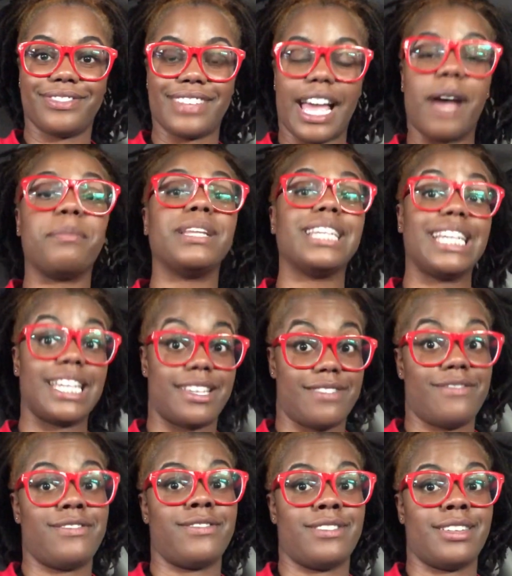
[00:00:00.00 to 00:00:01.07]
I believe
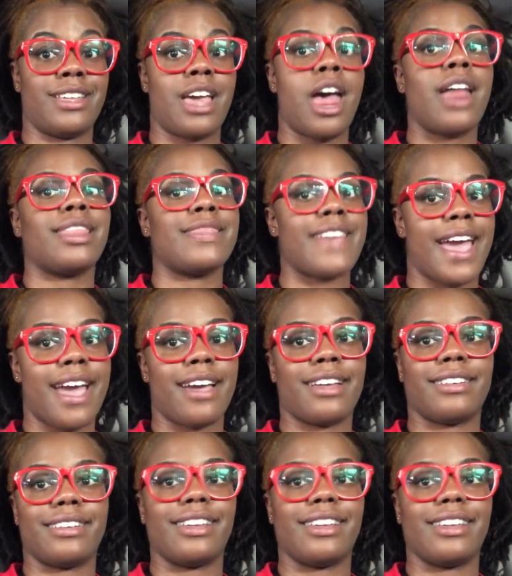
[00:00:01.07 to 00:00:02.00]
that